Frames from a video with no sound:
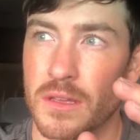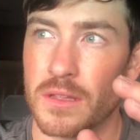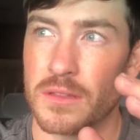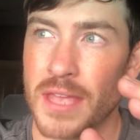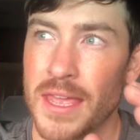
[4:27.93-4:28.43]

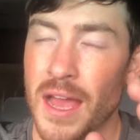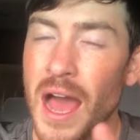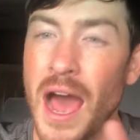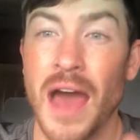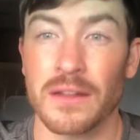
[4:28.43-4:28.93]
take a
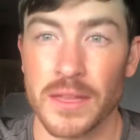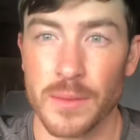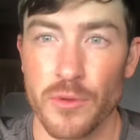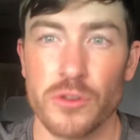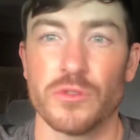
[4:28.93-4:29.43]
hodling
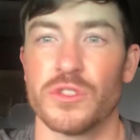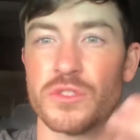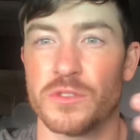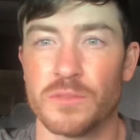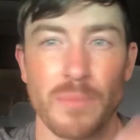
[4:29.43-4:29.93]
approach, which is
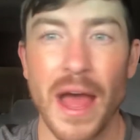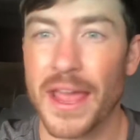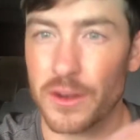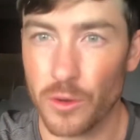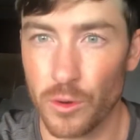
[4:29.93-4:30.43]
just buy
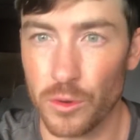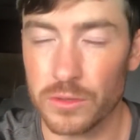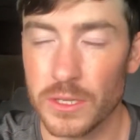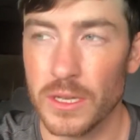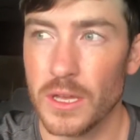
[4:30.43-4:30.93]
and hold
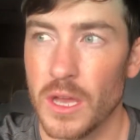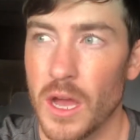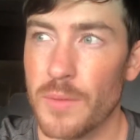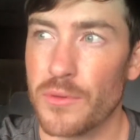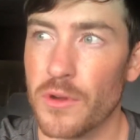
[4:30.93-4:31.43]

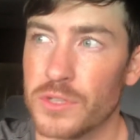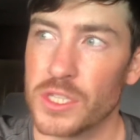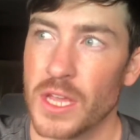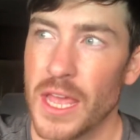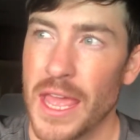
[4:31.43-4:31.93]
approach,
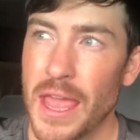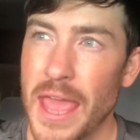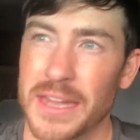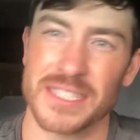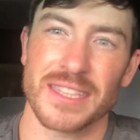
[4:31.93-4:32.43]
and
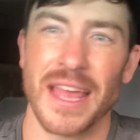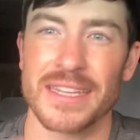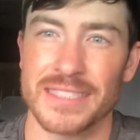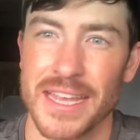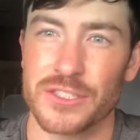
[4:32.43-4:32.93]
a slight
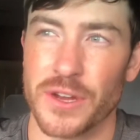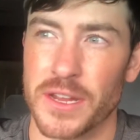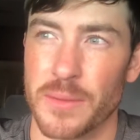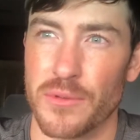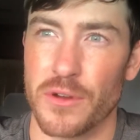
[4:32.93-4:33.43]
day trading
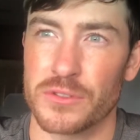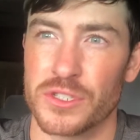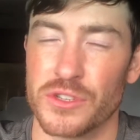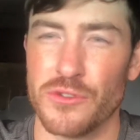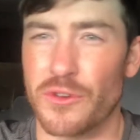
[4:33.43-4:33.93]
approach
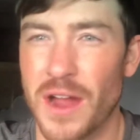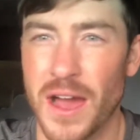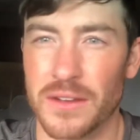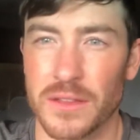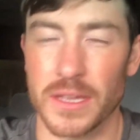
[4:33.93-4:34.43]
to their
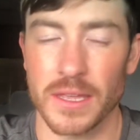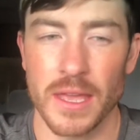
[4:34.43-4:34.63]
hodling,